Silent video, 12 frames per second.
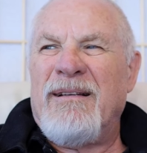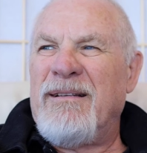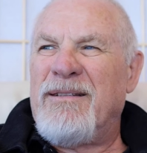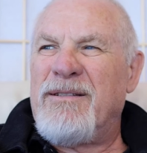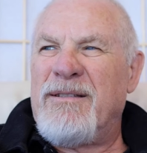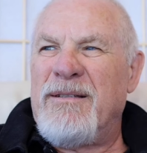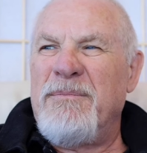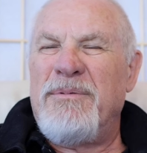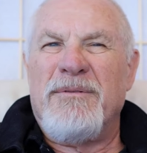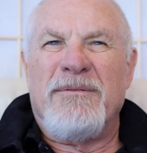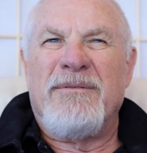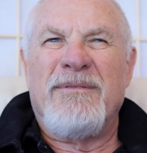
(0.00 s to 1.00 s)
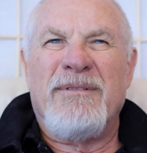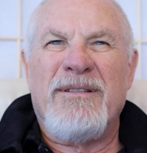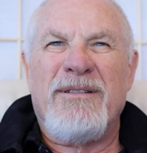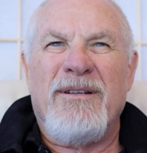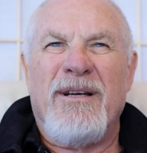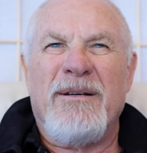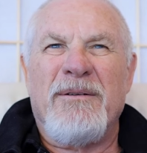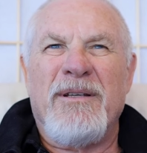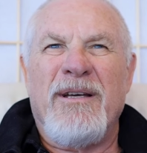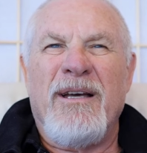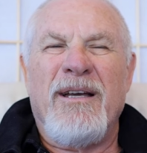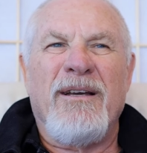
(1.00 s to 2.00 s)
It's simple. It's like
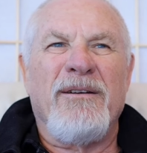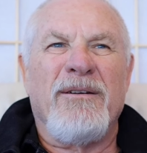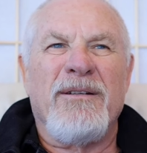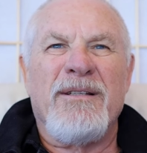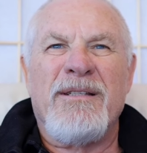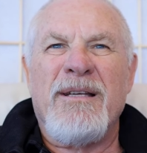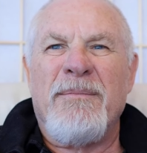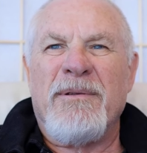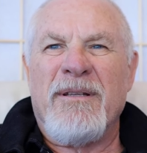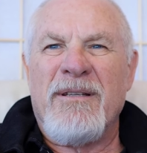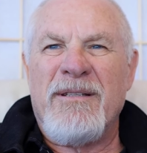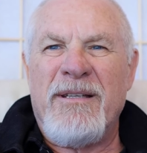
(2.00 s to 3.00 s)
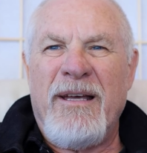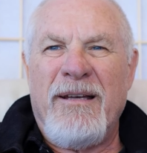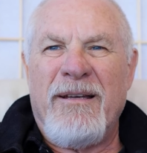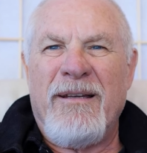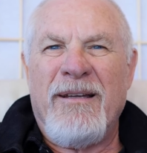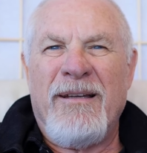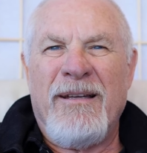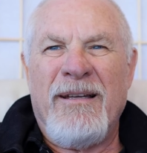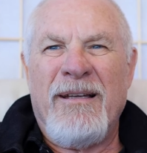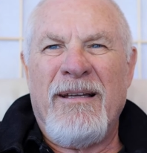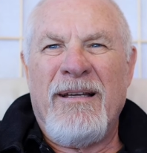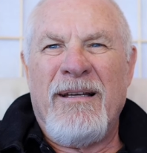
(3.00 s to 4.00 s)
you're hanging on to something that's dead.
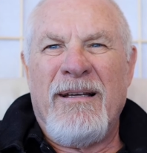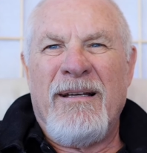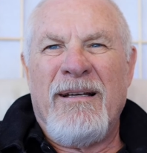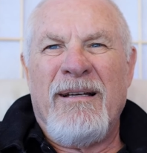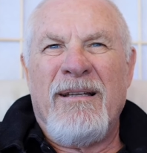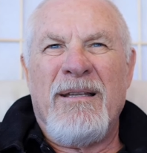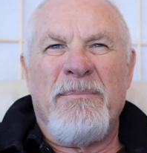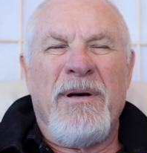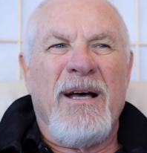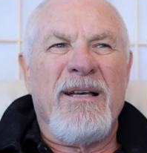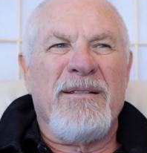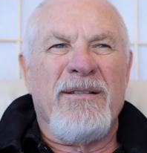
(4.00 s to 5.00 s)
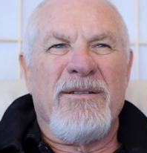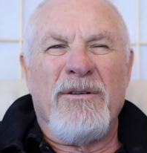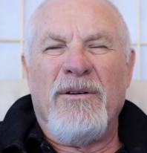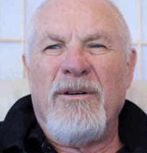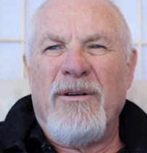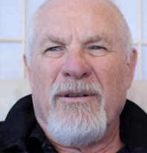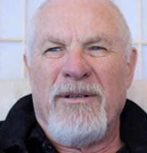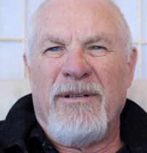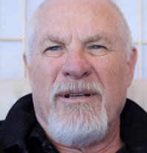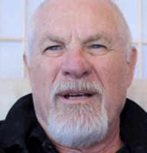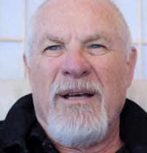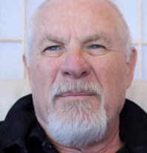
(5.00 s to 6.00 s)
The past is gone.
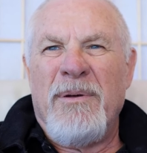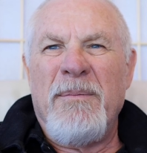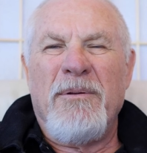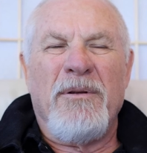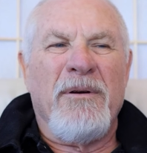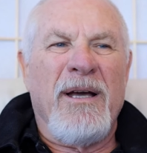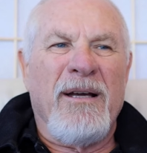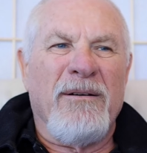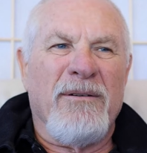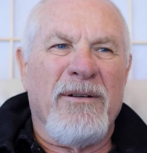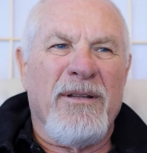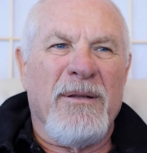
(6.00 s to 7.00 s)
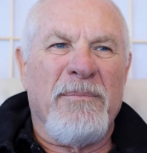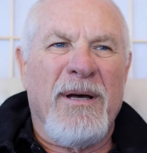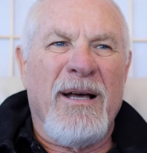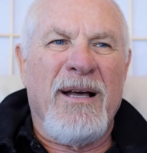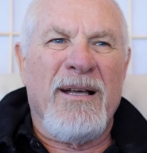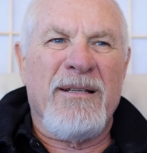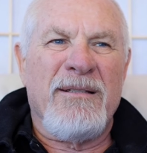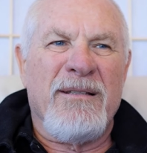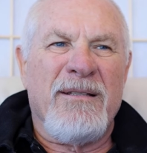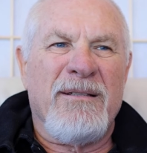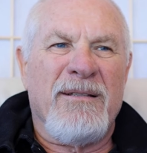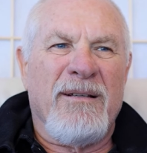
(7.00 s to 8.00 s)
People who hang on to the past,
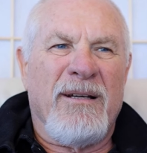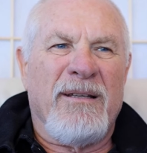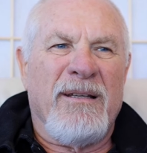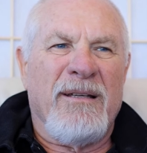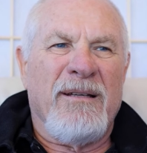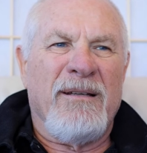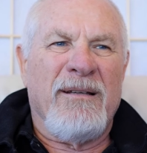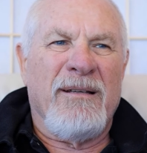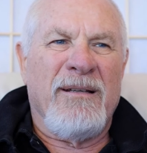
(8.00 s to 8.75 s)
it's like they're